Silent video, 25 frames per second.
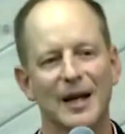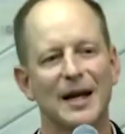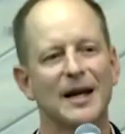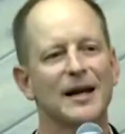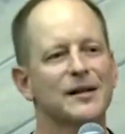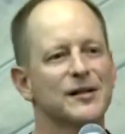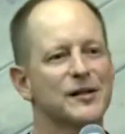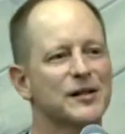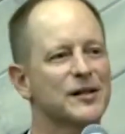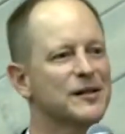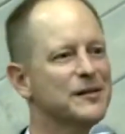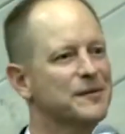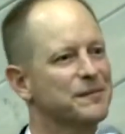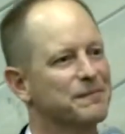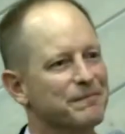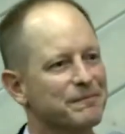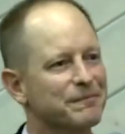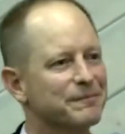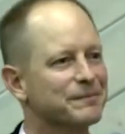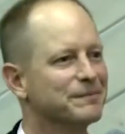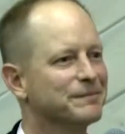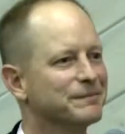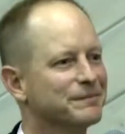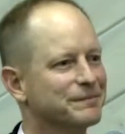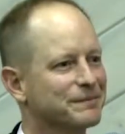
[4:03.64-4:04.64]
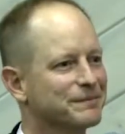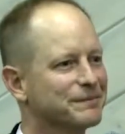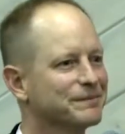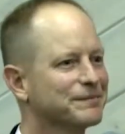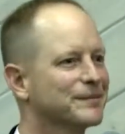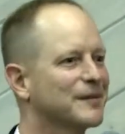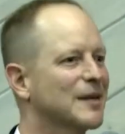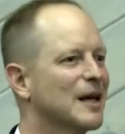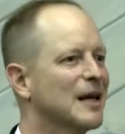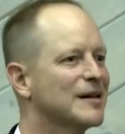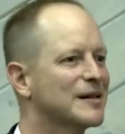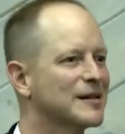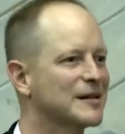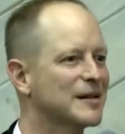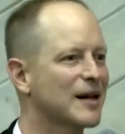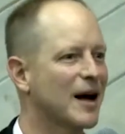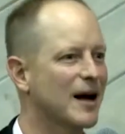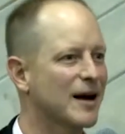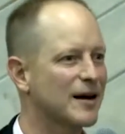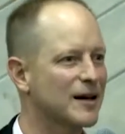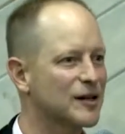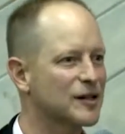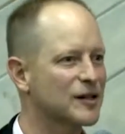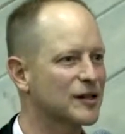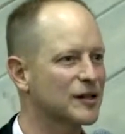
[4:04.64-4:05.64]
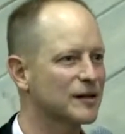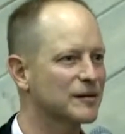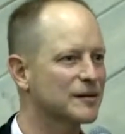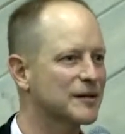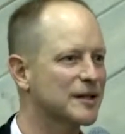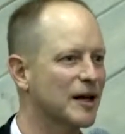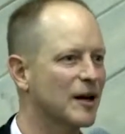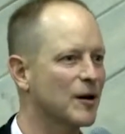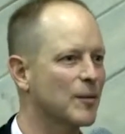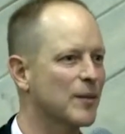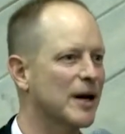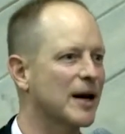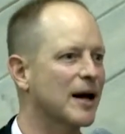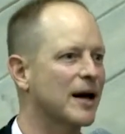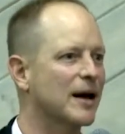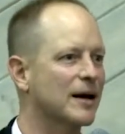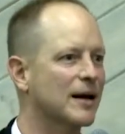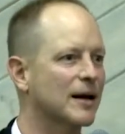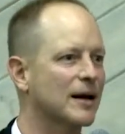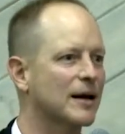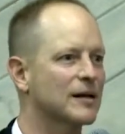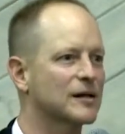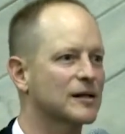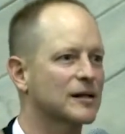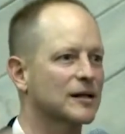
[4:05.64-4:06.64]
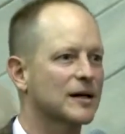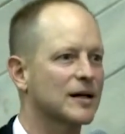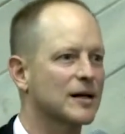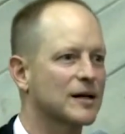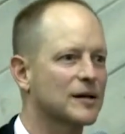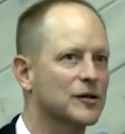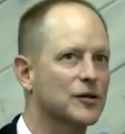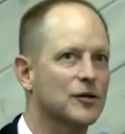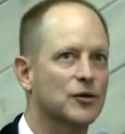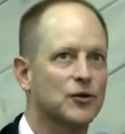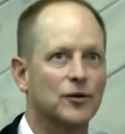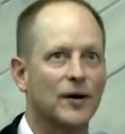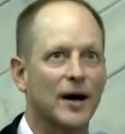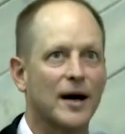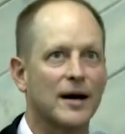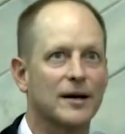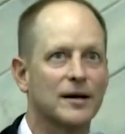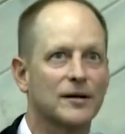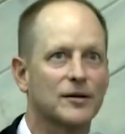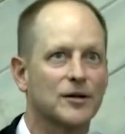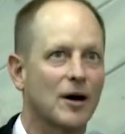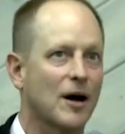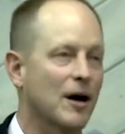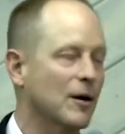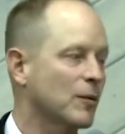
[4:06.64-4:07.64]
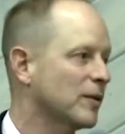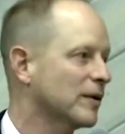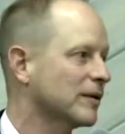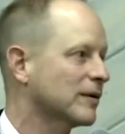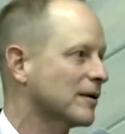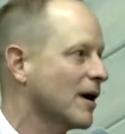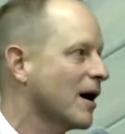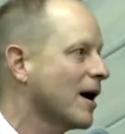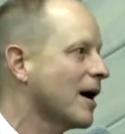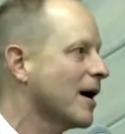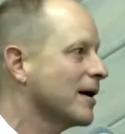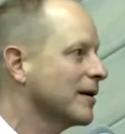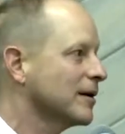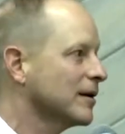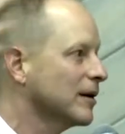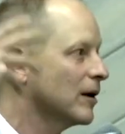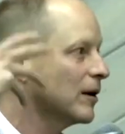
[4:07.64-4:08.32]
it's it's not as intimidating as it is trying to talk with God.